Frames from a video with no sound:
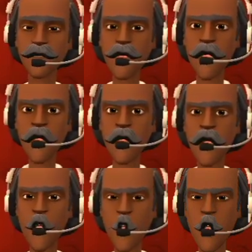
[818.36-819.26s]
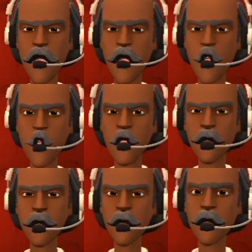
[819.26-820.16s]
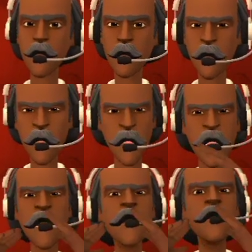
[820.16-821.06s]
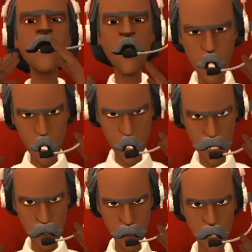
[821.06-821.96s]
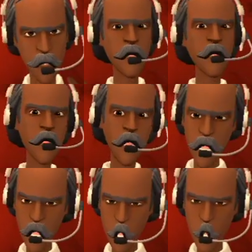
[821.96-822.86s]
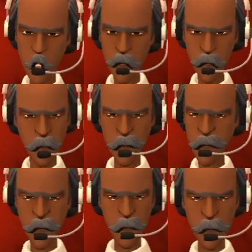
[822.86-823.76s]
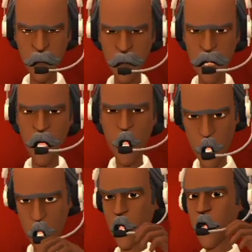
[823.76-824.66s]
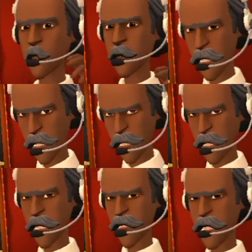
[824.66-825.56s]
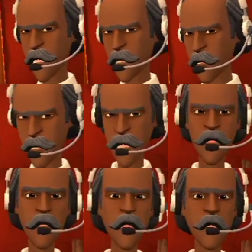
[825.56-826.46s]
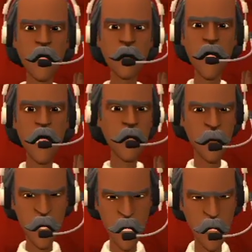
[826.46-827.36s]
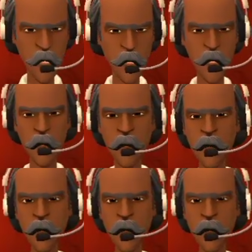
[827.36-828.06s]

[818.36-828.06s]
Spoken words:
Yes, you are. Silence your trap right now. You should be sick of yourself, damn it, man.